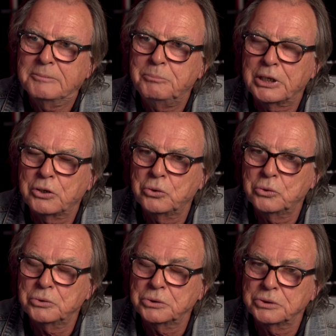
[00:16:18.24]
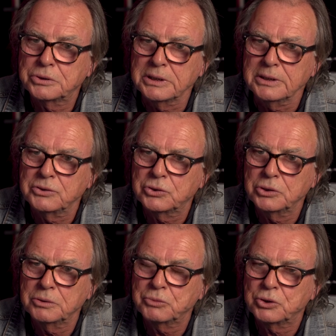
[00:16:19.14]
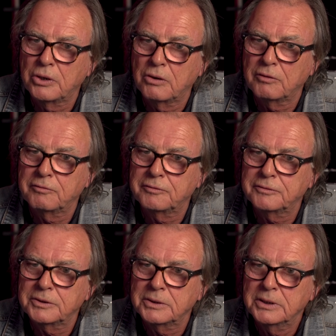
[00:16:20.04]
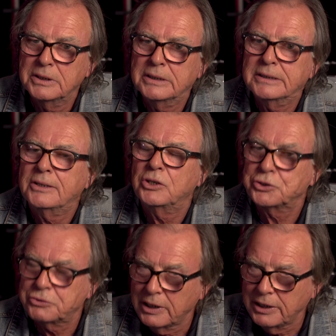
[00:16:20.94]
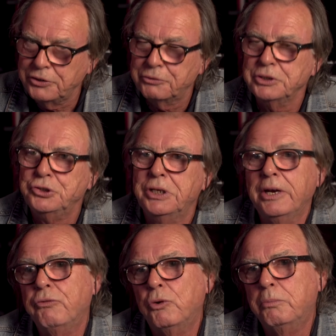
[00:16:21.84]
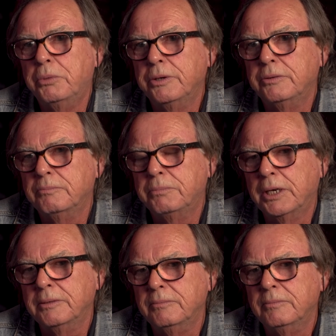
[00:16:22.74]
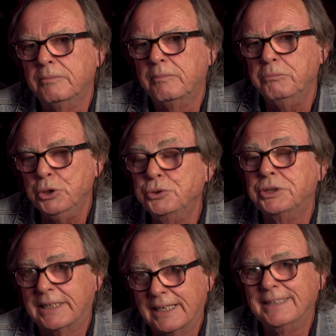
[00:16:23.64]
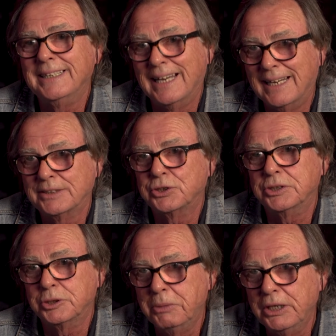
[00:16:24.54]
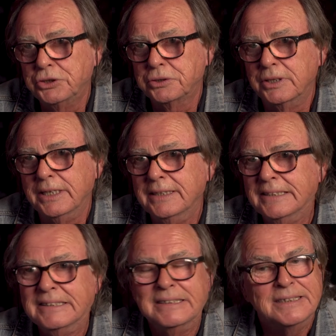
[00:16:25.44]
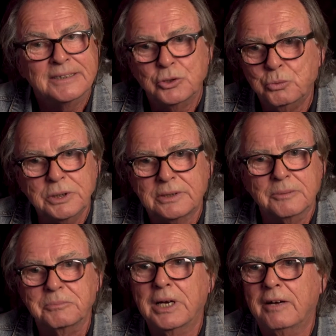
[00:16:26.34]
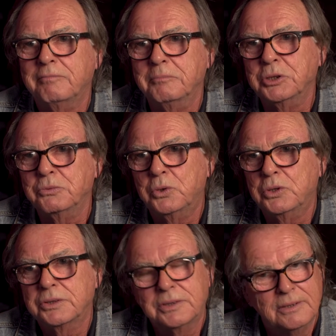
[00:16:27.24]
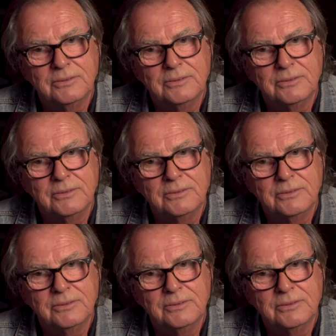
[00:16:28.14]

because in terms of Australia in general, but music and the arts especially, the Whitlam government was